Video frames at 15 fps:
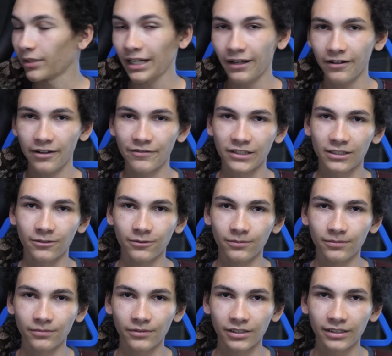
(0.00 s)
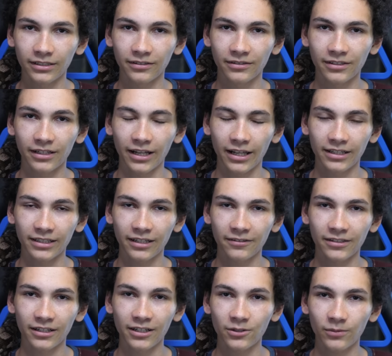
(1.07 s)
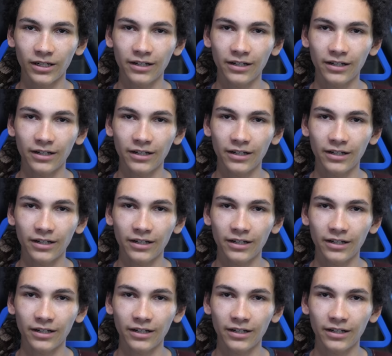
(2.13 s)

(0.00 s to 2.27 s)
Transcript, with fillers: but now Ivy's cool. She she hangs out. She does